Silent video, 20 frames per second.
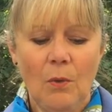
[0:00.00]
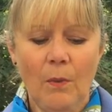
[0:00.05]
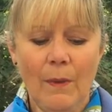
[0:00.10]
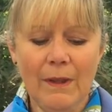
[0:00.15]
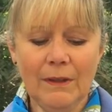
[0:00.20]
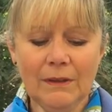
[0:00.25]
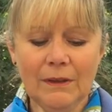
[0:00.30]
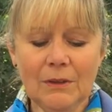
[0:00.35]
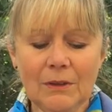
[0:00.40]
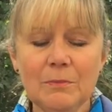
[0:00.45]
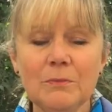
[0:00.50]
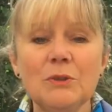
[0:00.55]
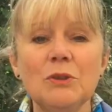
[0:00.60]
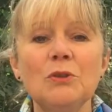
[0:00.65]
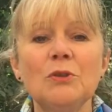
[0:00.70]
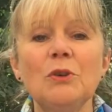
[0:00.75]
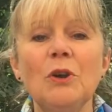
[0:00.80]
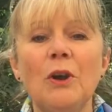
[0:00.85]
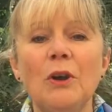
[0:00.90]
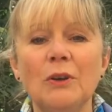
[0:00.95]
Welcome
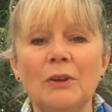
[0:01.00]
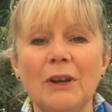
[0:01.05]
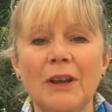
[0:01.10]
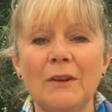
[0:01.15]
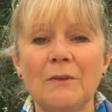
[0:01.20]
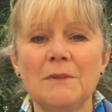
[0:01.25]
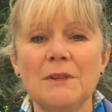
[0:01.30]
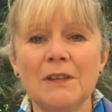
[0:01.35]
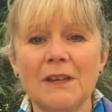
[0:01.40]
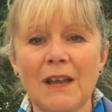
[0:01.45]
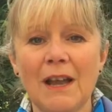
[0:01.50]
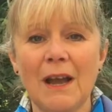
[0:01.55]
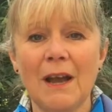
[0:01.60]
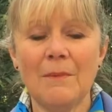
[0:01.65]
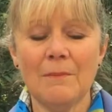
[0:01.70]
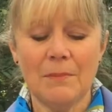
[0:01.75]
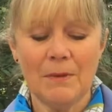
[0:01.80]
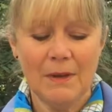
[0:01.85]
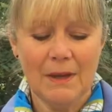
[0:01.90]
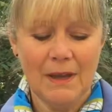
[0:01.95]
to our county
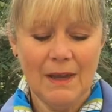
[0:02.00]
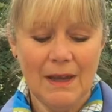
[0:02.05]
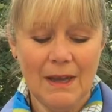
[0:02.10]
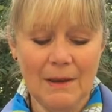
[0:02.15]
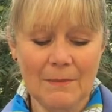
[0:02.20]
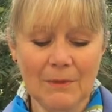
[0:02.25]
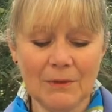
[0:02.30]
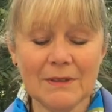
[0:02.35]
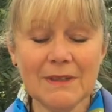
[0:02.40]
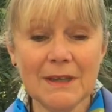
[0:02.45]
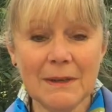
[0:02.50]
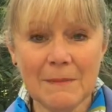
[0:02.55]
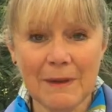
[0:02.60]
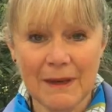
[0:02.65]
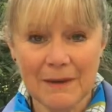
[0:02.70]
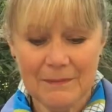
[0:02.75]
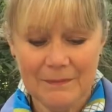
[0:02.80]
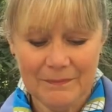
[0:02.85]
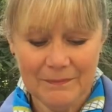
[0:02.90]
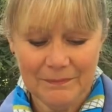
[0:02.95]
camp, Hameldaeme.